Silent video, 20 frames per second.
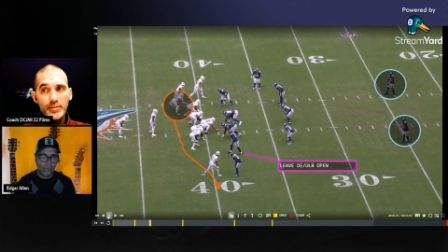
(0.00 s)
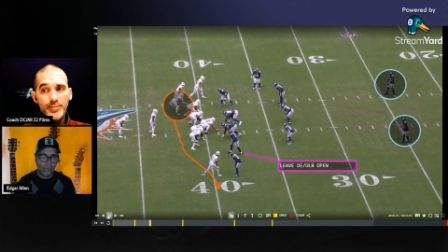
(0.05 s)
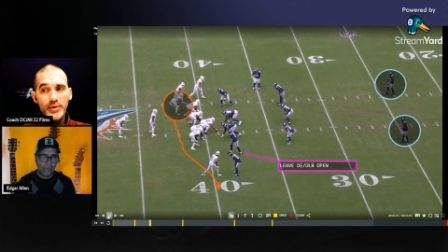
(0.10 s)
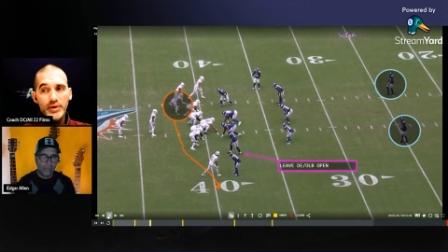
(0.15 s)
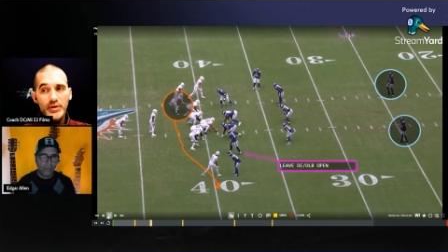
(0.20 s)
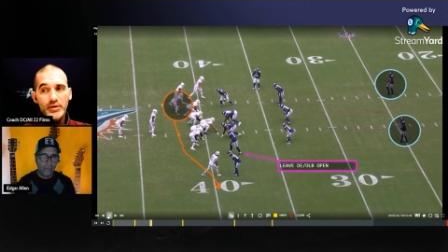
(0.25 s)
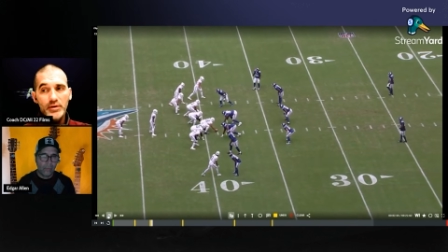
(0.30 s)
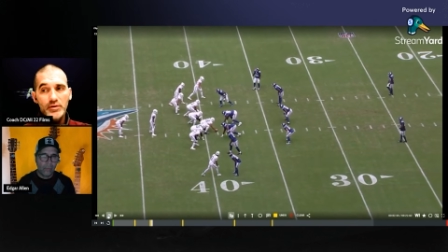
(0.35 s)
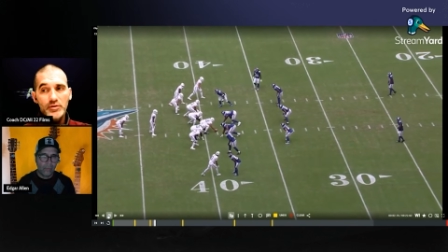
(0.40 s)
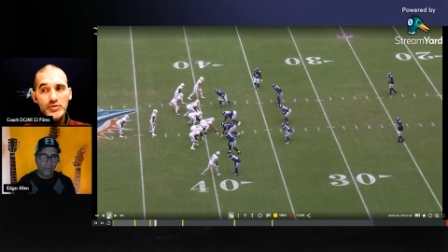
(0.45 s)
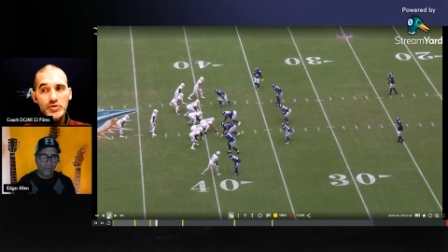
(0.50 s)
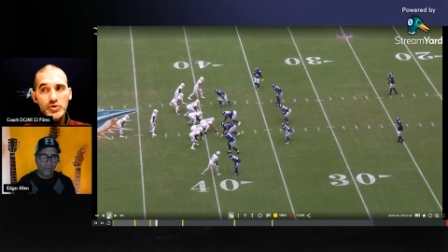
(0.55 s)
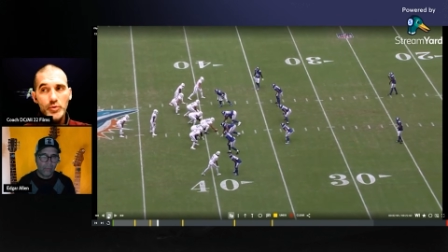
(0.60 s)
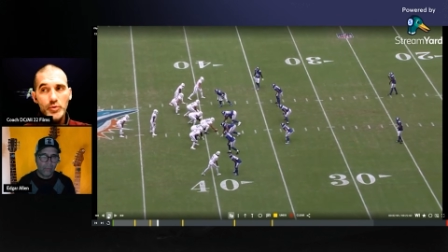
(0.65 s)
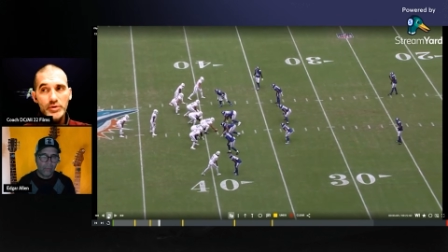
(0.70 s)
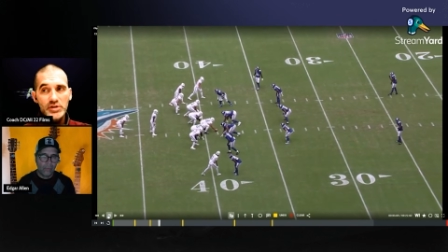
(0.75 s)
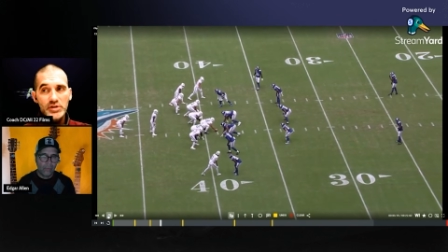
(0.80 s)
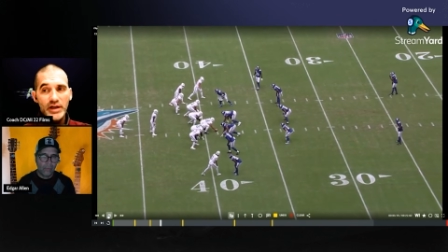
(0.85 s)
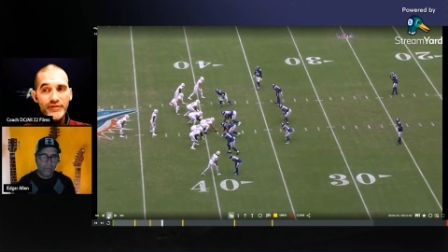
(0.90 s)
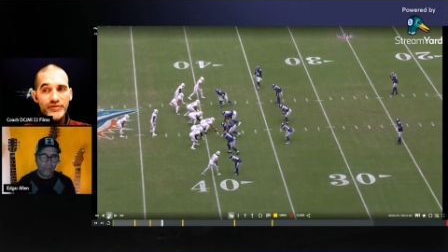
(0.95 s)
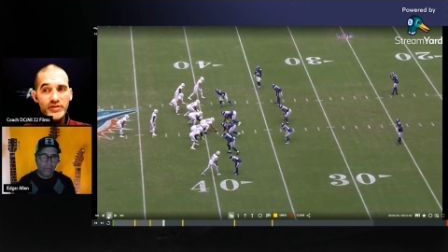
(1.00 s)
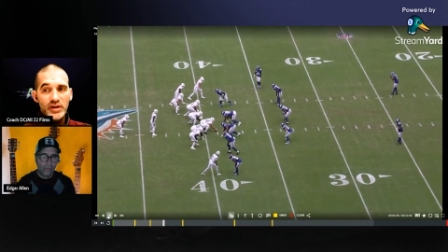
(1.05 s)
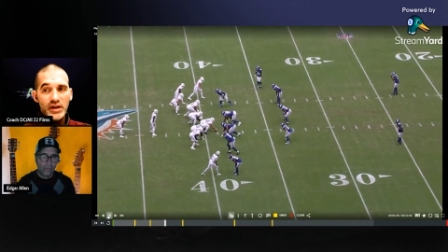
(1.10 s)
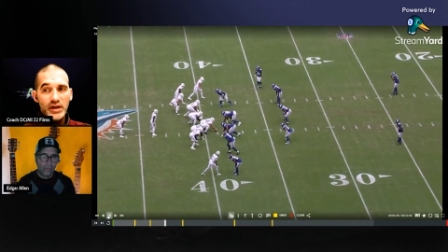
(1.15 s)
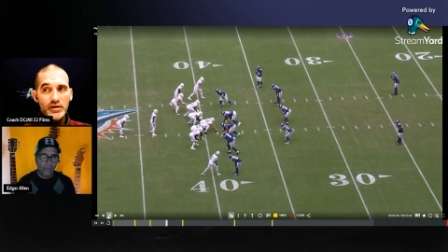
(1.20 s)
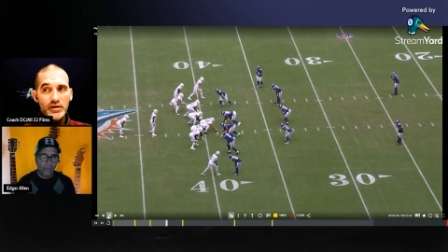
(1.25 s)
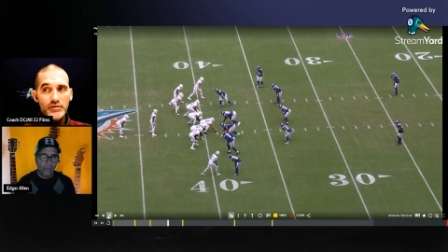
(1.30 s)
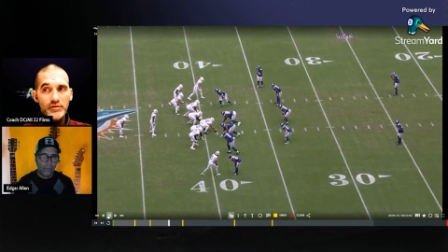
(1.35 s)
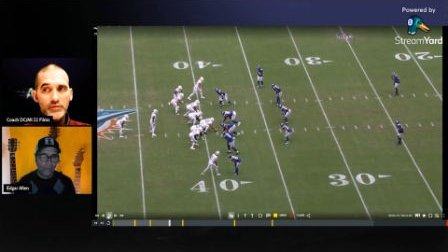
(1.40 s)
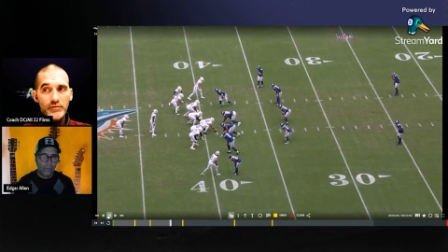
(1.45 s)
But Tua's
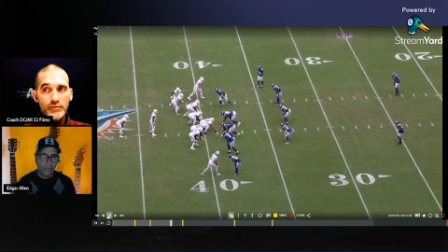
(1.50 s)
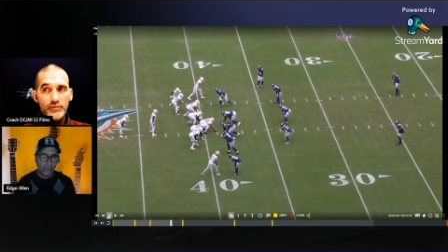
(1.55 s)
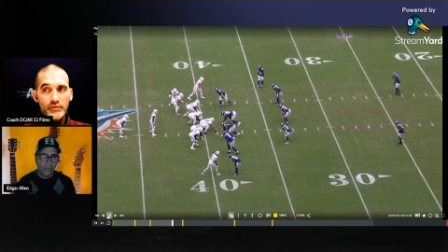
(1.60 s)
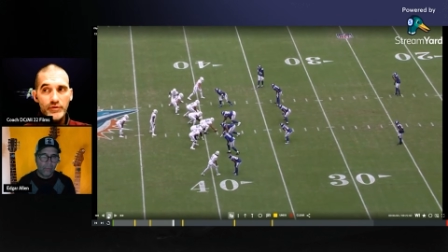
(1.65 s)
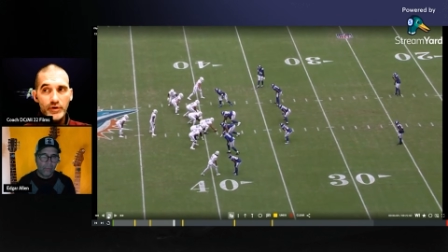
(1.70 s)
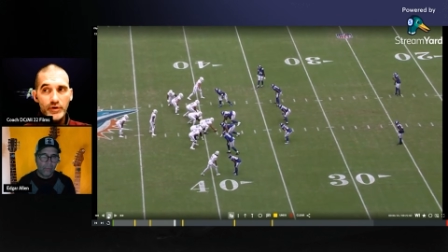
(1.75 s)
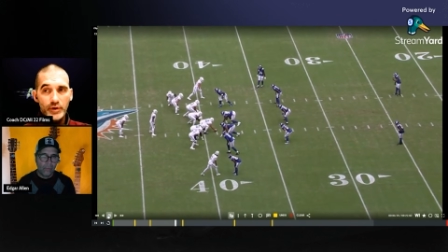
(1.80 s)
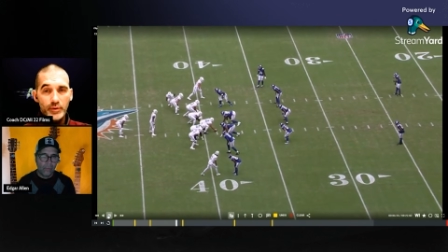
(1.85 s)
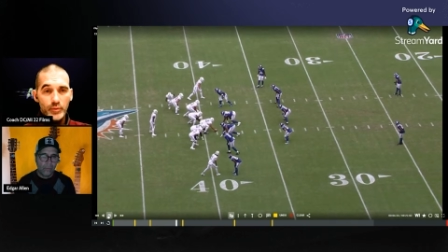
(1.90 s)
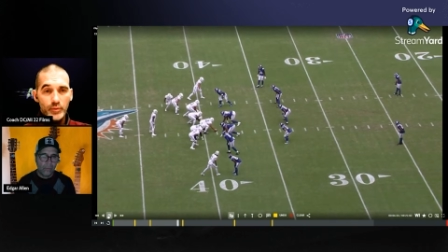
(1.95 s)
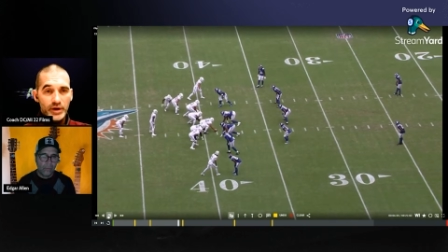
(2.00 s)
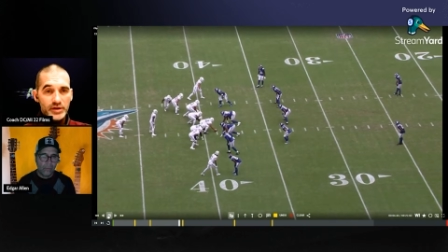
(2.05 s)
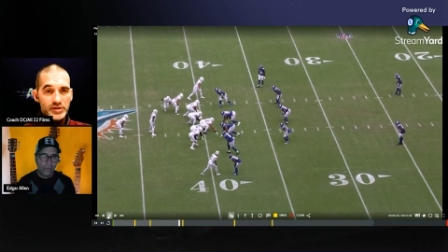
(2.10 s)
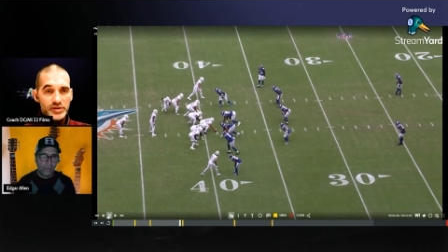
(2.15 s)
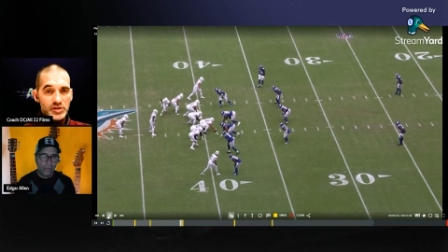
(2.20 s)
left-handed, whereas